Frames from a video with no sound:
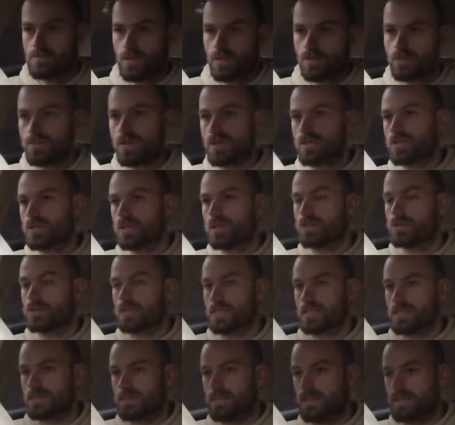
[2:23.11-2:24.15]
threshold,
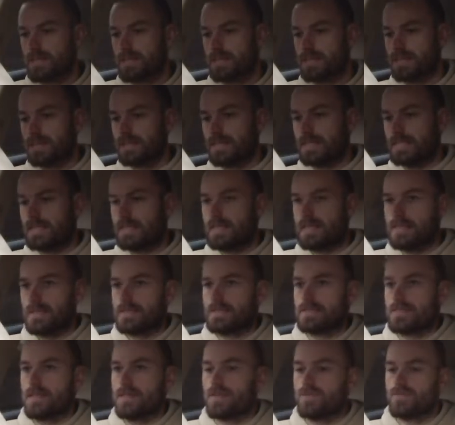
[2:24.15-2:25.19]
as it were.
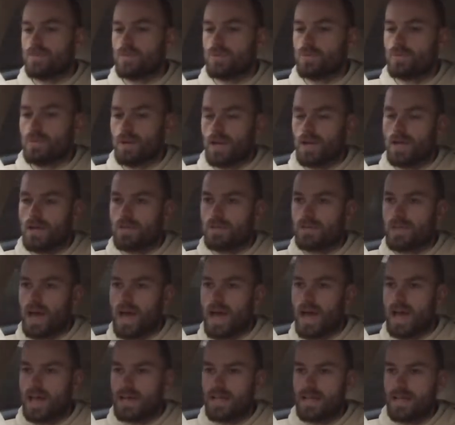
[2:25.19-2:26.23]
So if you're below
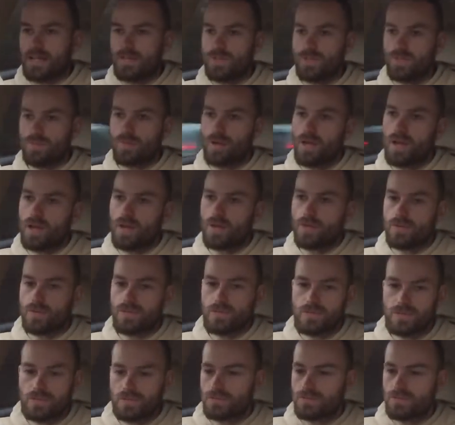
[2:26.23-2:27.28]
that and you're below
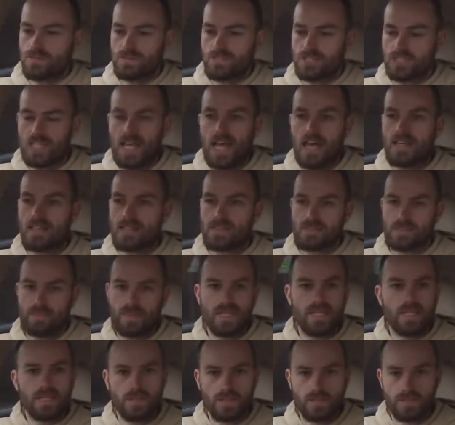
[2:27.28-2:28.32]
the set
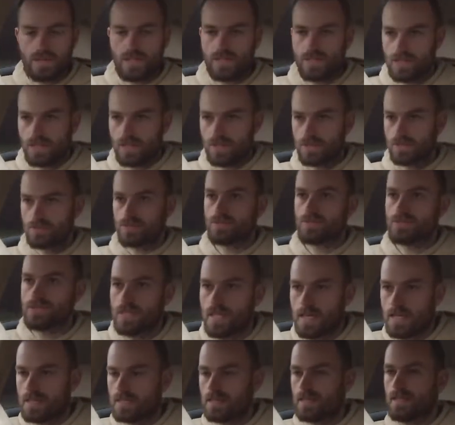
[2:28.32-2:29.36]
speed thresholds,
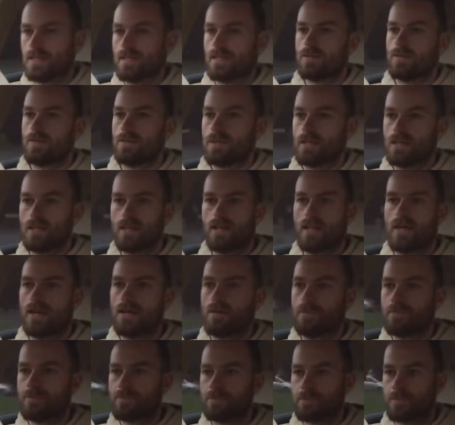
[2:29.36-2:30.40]
then
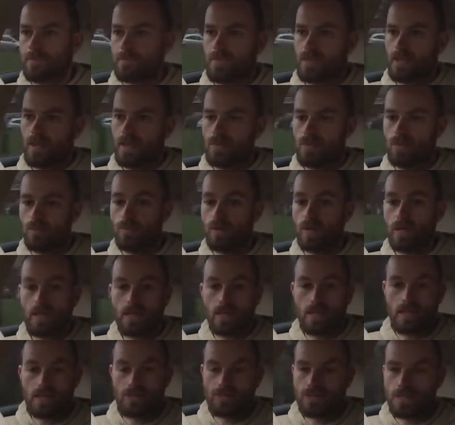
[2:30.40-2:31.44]
it will be an
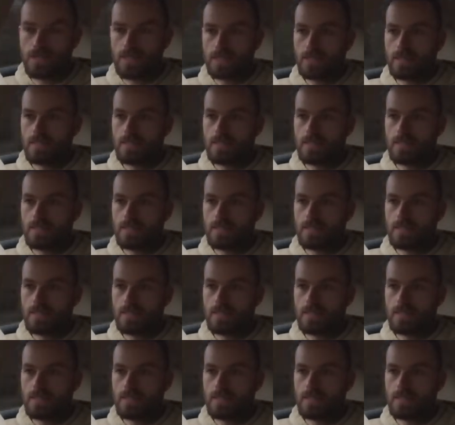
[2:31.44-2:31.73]
electric.